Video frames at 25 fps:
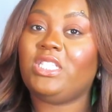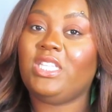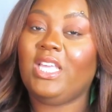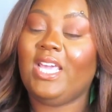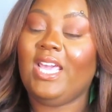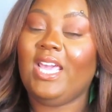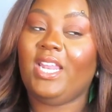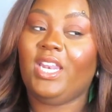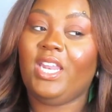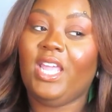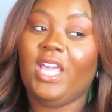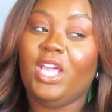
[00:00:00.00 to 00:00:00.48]

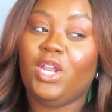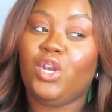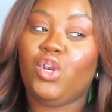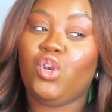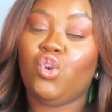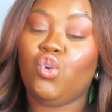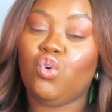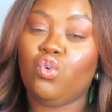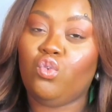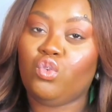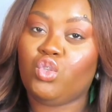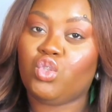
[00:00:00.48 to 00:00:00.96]

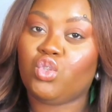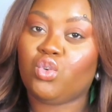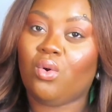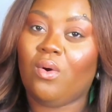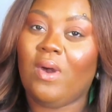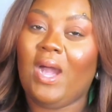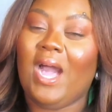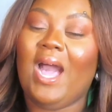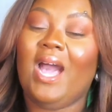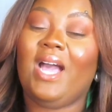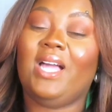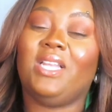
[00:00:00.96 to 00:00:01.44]
in
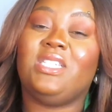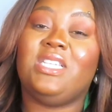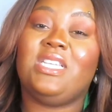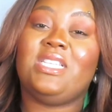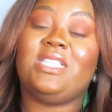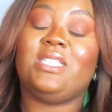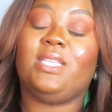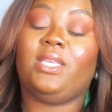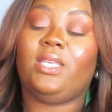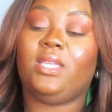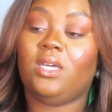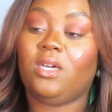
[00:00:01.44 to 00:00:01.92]
neutral. I
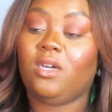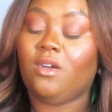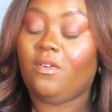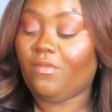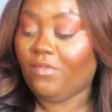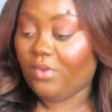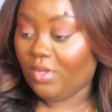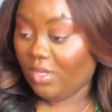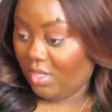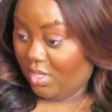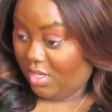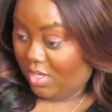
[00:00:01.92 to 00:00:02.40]
just
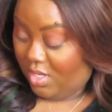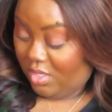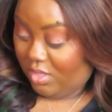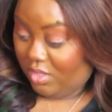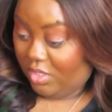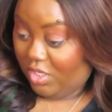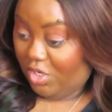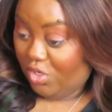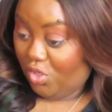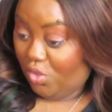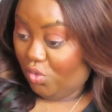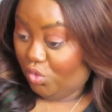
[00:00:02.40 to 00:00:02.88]
love
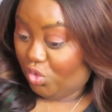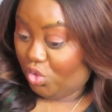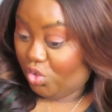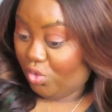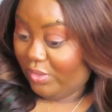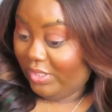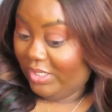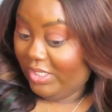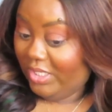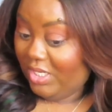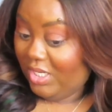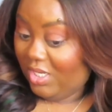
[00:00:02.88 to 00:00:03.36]
the
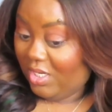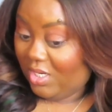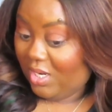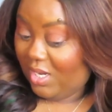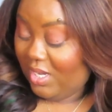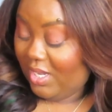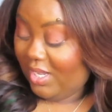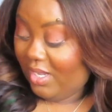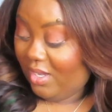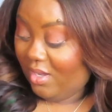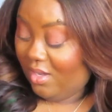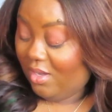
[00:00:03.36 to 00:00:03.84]
neutral look,
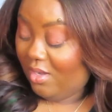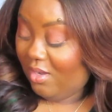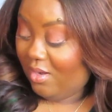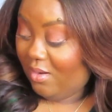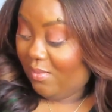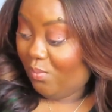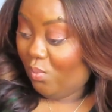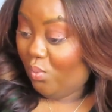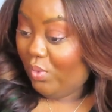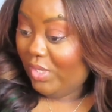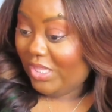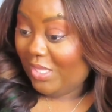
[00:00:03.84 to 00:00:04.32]

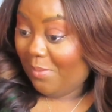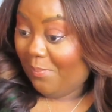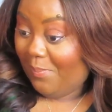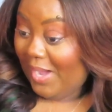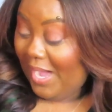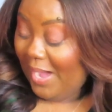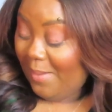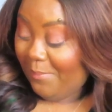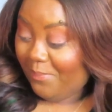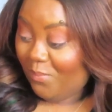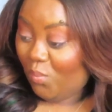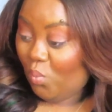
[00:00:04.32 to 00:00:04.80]

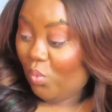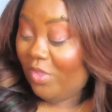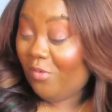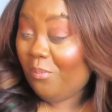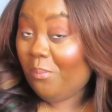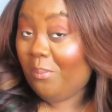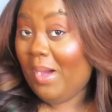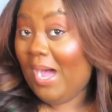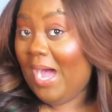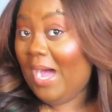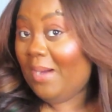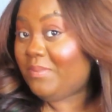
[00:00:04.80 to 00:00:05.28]

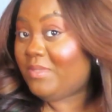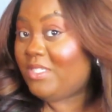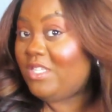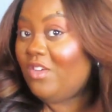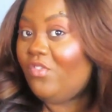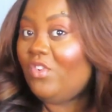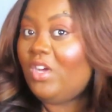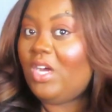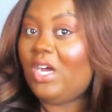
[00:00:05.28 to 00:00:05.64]
with pops of